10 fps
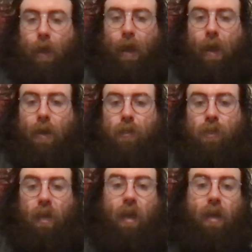as
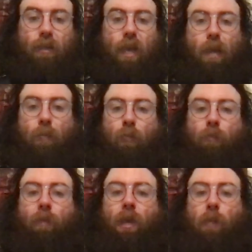it has happened with
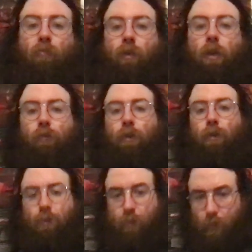many
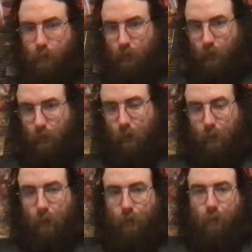previous
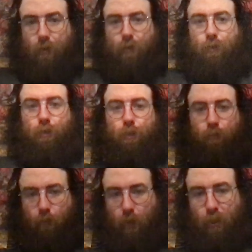
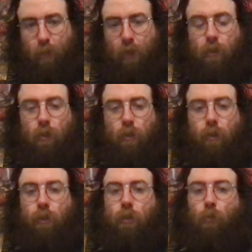
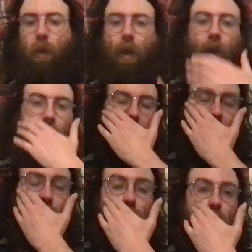expansions, we
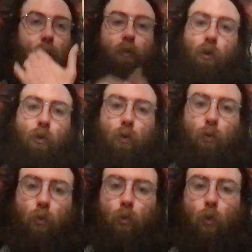have some
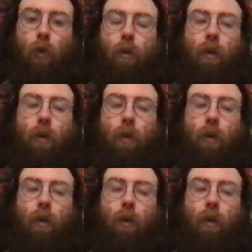new